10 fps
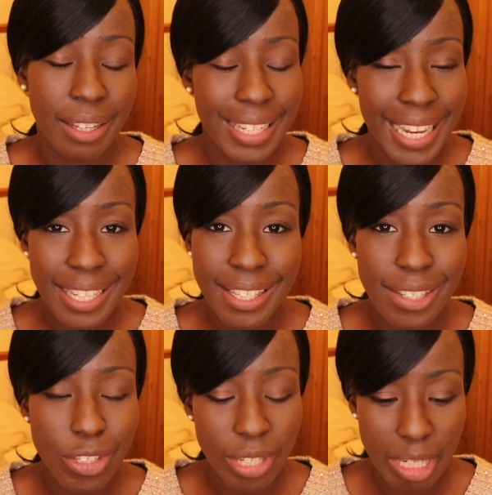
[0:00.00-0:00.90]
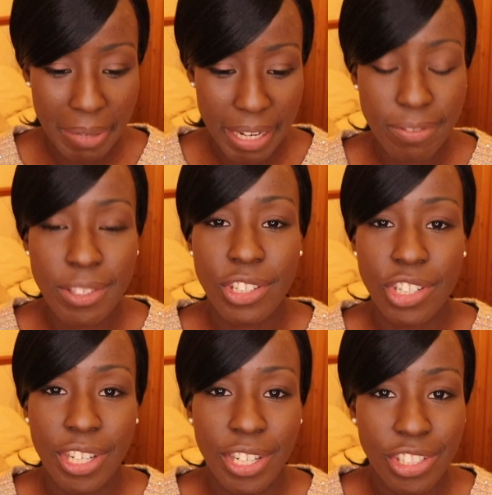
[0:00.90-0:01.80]
Yes, you're going to pay for the
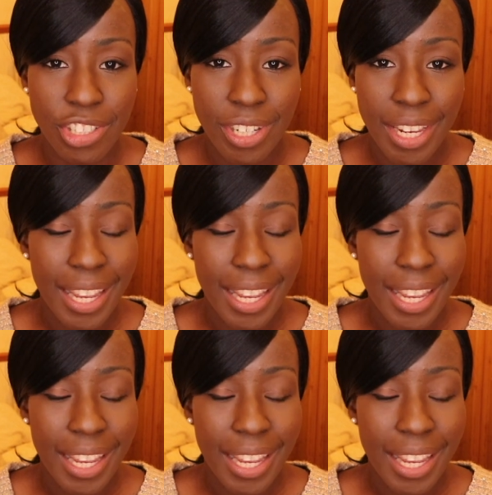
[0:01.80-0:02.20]
church.